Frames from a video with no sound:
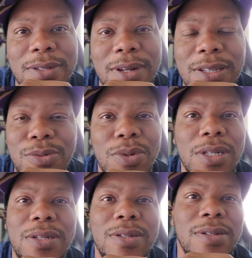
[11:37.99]
That's
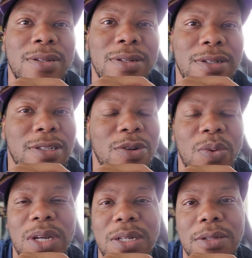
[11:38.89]
what the
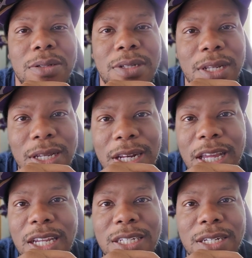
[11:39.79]
Steelers did
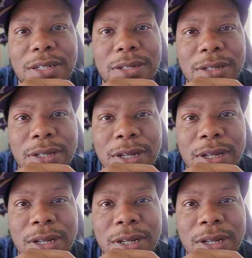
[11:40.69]
last year